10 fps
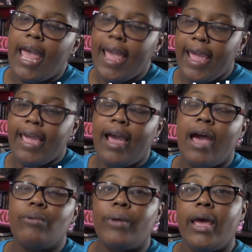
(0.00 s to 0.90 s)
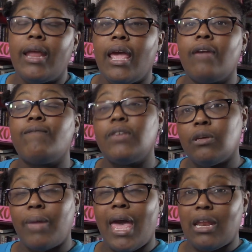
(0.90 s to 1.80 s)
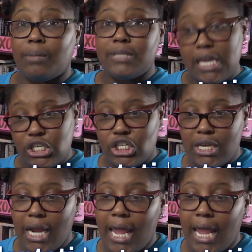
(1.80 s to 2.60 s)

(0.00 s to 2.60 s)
A, I read a film adaptation,